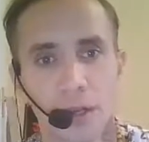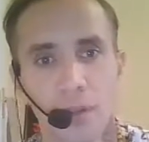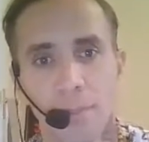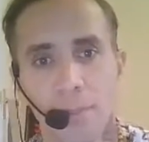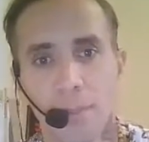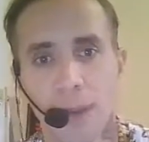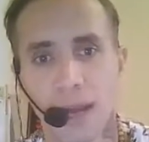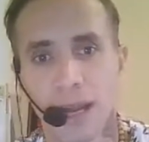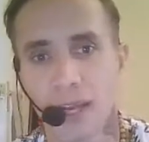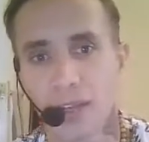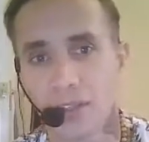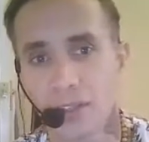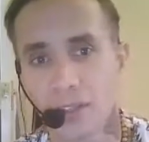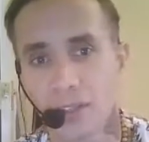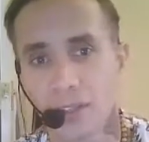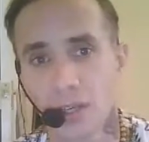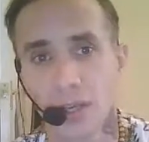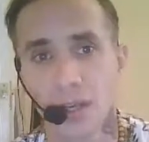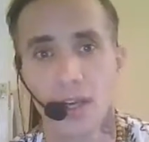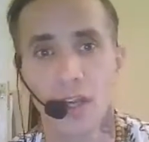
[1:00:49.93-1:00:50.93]
Mayors
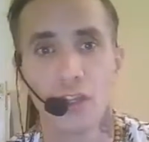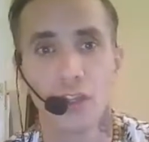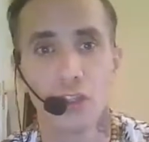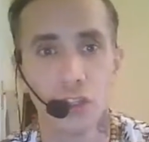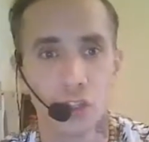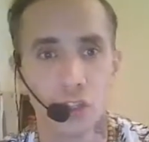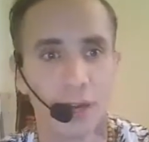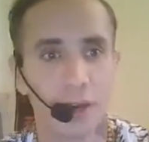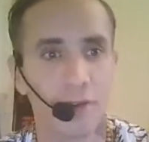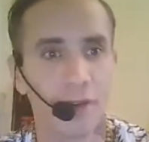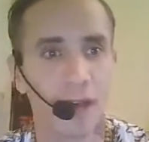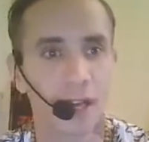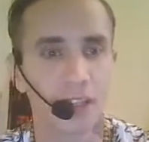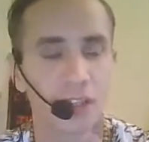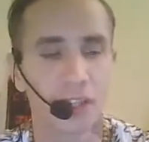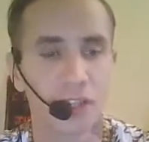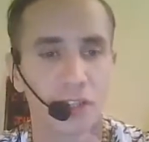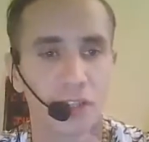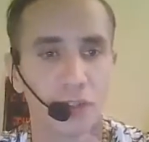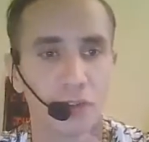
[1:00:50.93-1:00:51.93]
should have
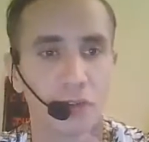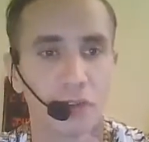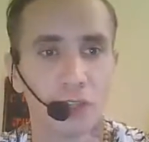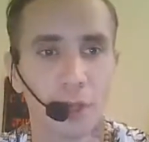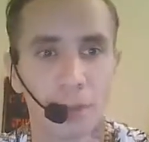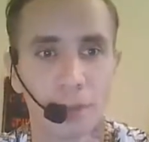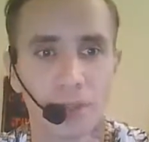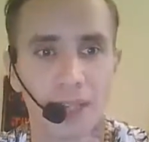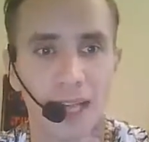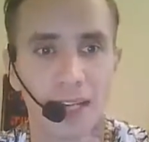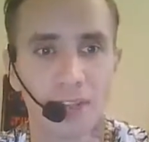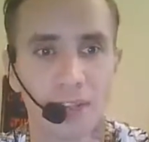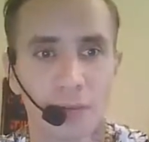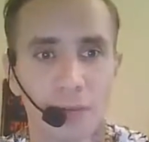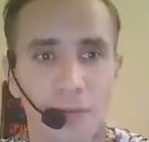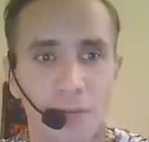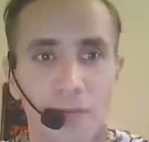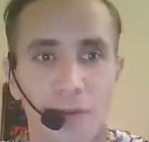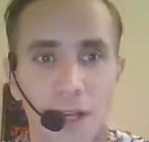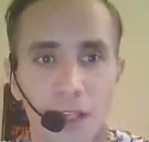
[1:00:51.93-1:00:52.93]
access to substantial
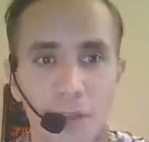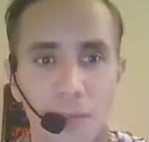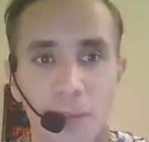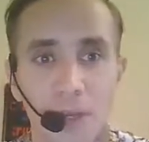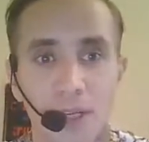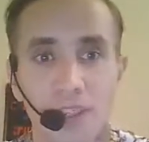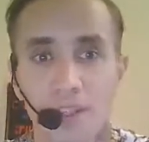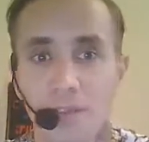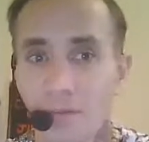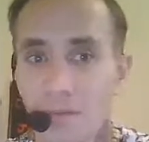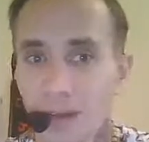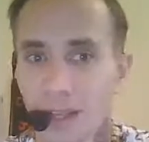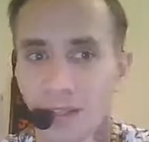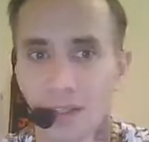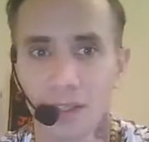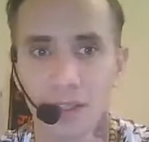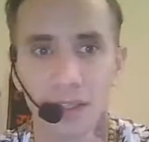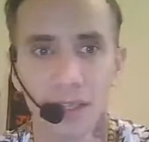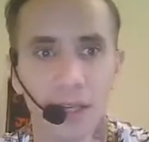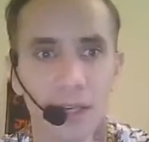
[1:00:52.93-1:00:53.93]
and flexibility
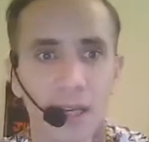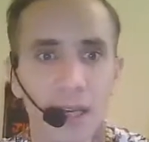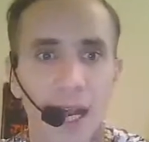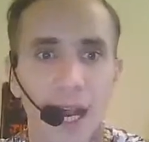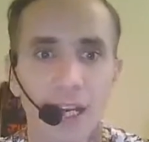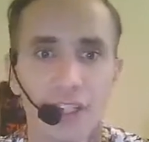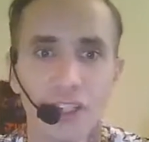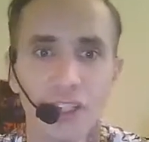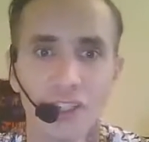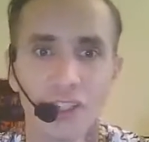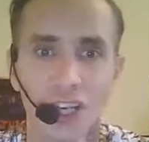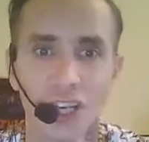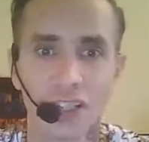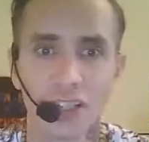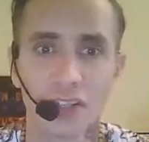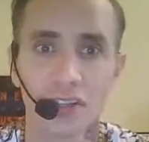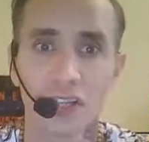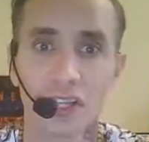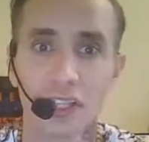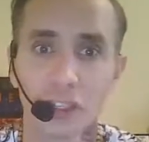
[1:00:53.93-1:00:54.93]
funding, and
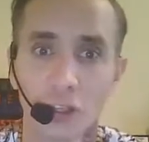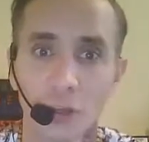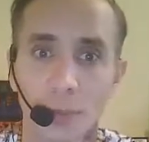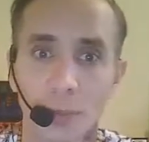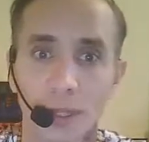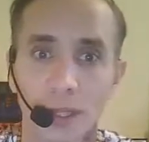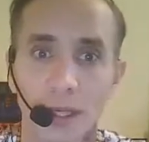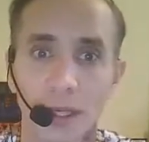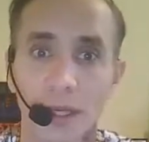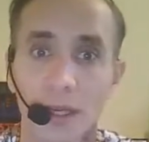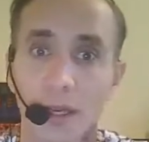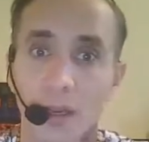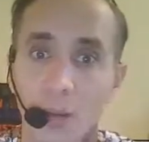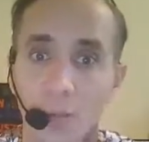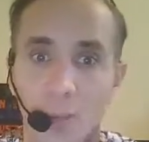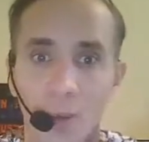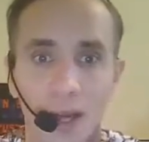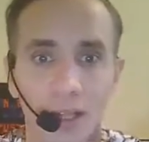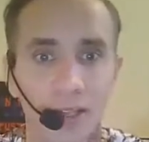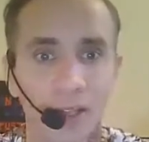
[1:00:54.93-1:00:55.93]
suggested this could be
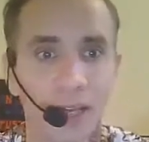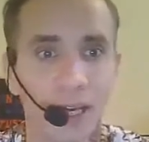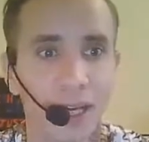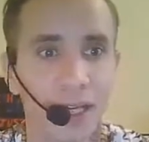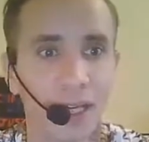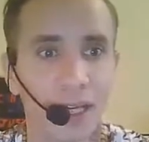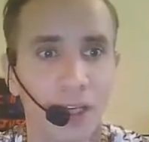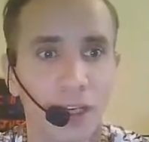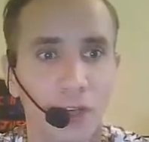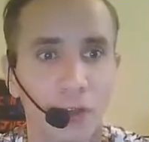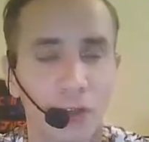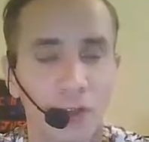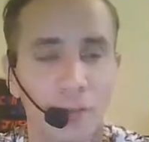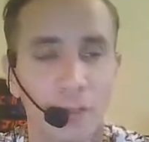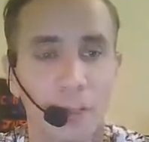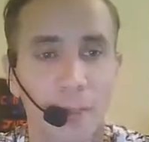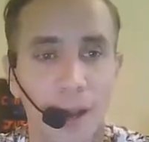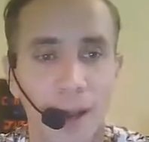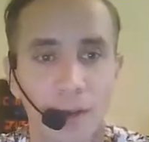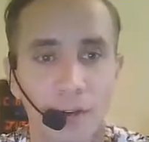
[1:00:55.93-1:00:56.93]
one day included
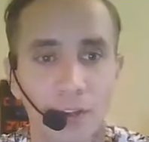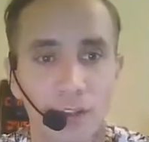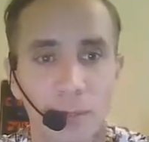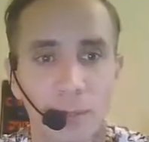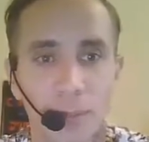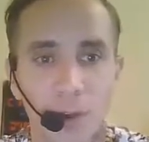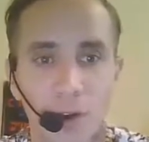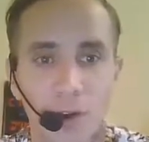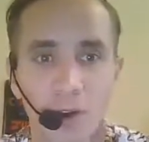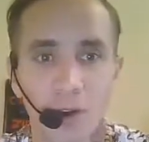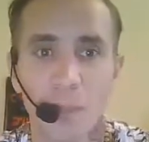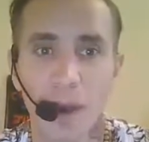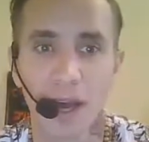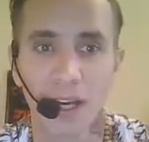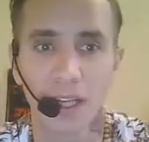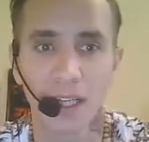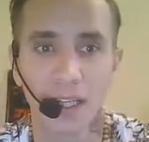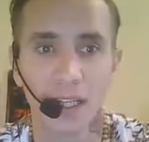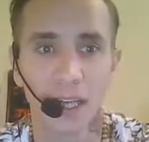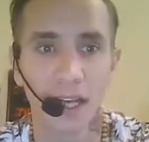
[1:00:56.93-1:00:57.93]
powers to borrow
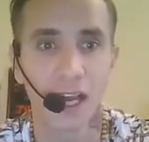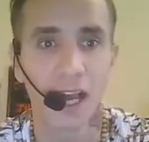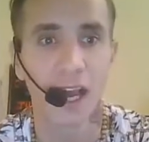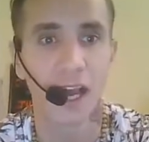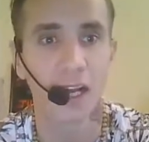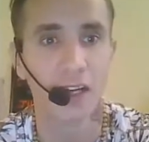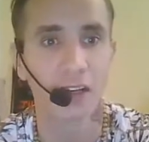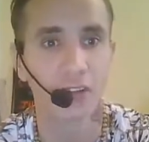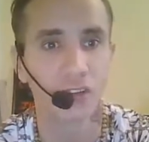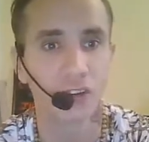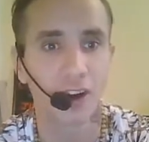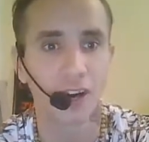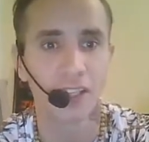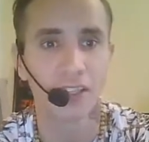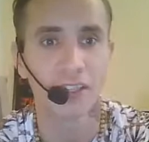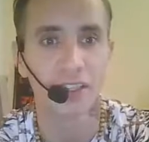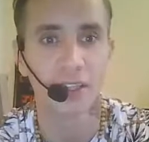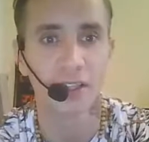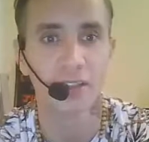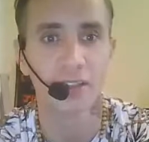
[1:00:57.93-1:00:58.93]
money and
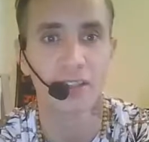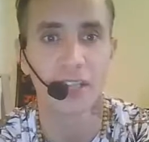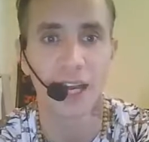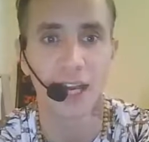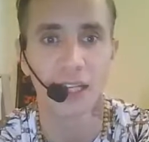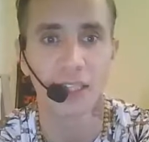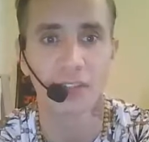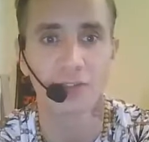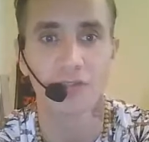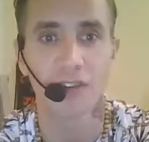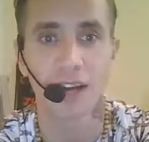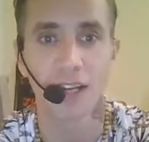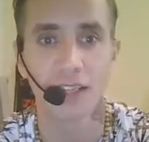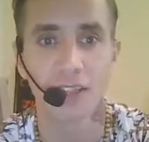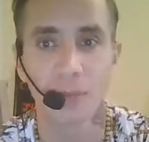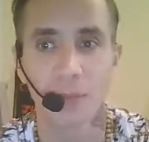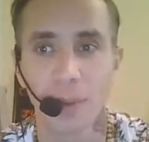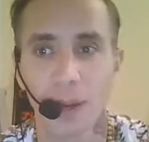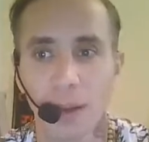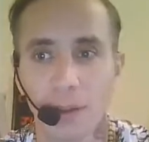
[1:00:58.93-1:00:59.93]
greater tax
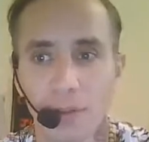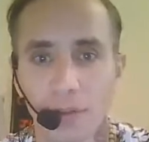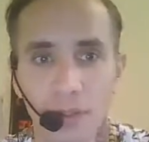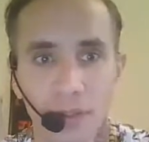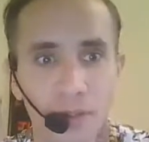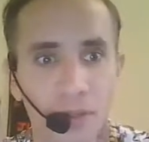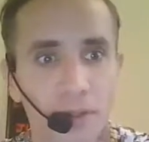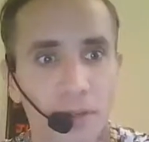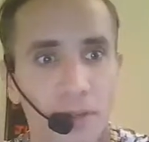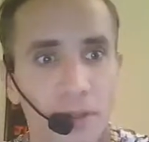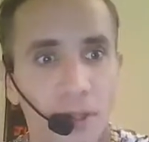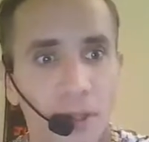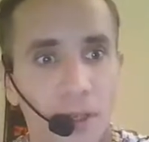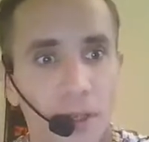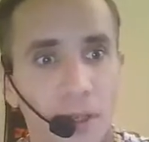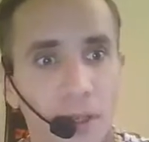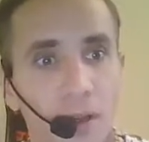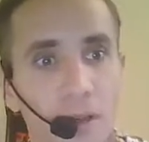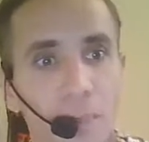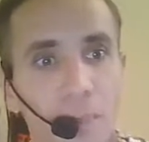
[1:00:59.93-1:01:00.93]
raising powers.
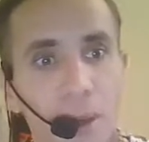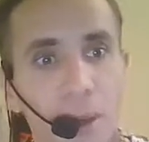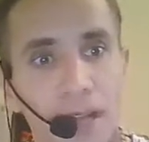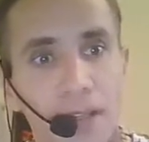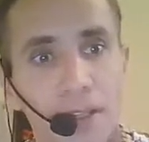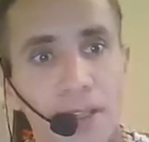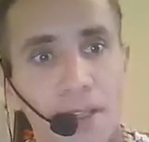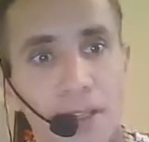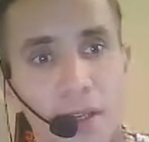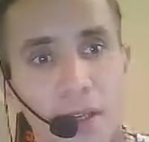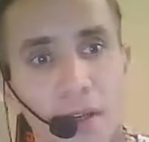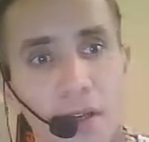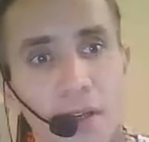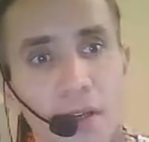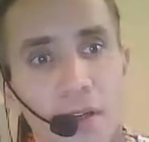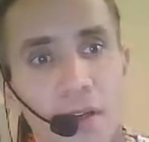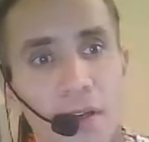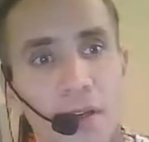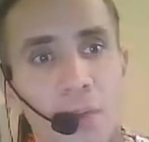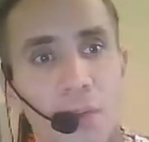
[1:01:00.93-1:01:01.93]
But
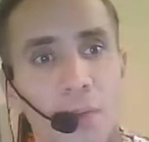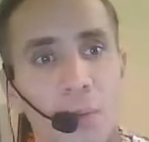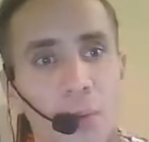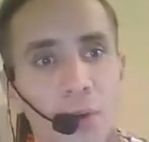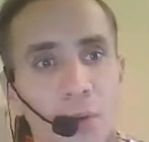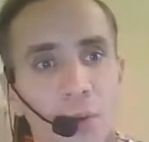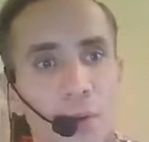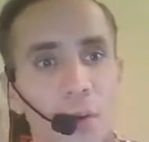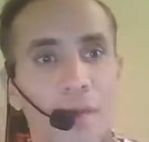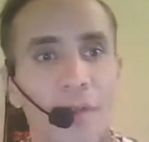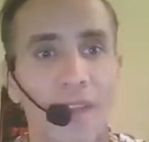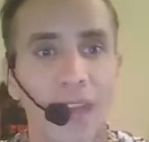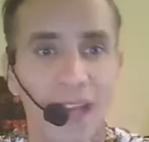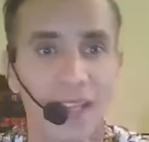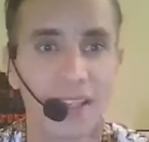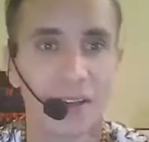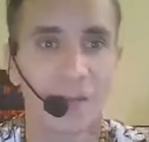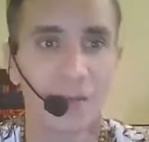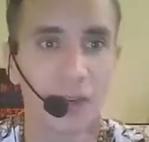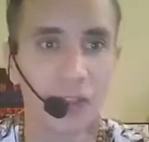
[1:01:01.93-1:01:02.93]
will that
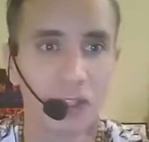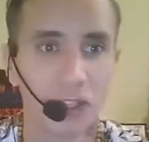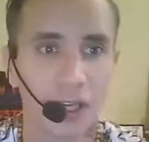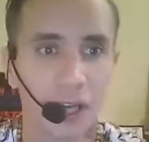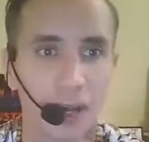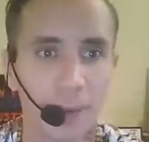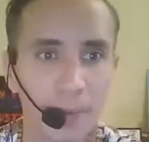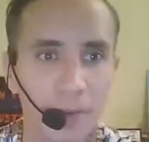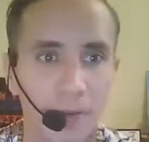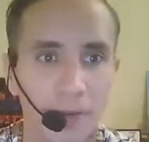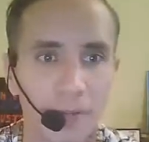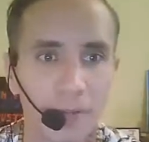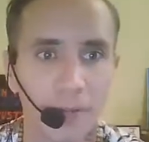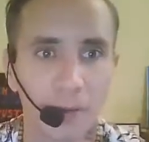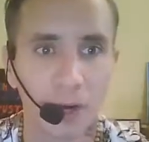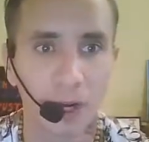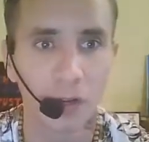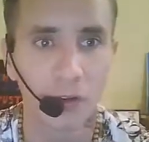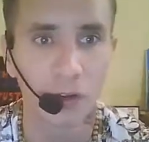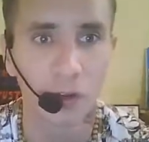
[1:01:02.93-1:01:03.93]
officially happen? Following